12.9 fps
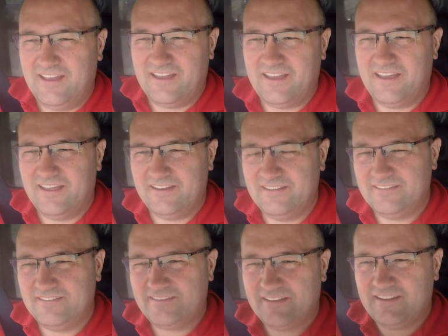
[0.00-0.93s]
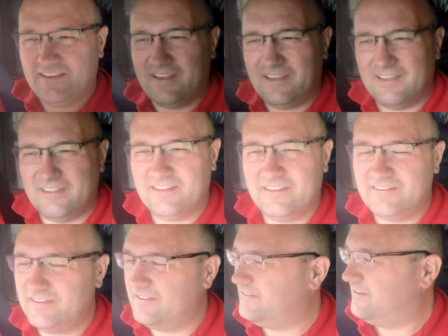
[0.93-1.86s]
And
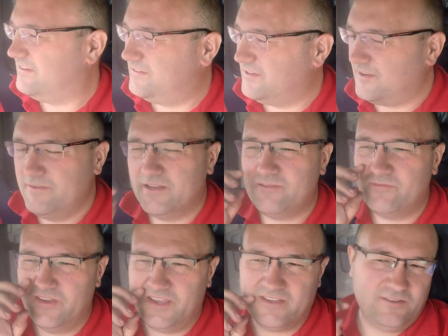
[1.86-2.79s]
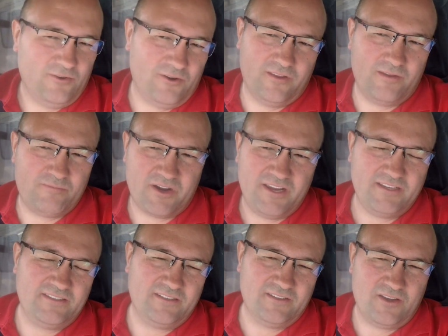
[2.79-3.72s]
the timing of the Fiat's all on the
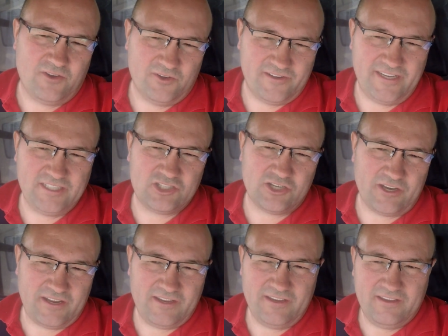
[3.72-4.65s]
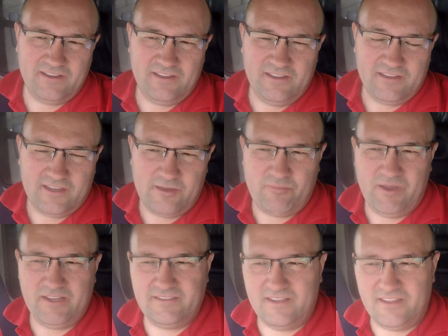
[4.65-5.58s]
brakes and the corner entry
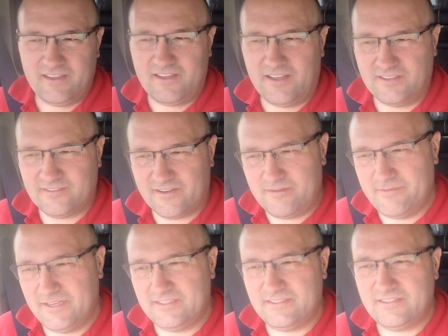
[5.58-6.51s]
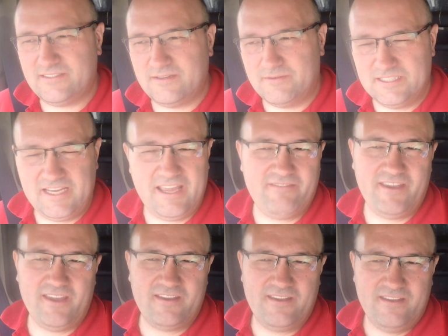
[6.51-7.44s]
compared to the other cars around me, because they're so much
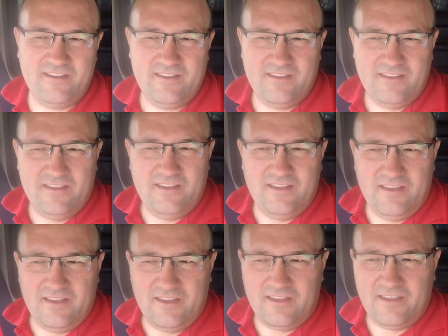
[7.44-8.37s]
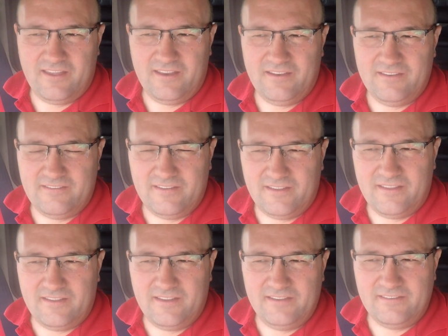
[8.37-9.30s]
heavier, and
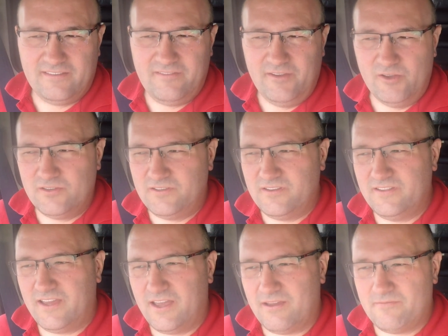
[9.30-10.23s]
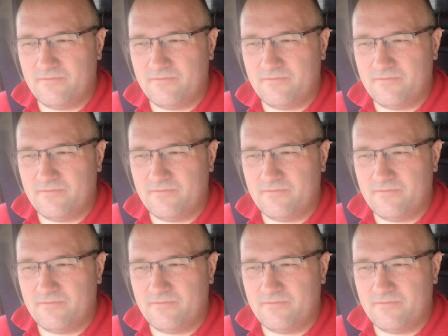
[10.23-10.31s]
it's difficult to do that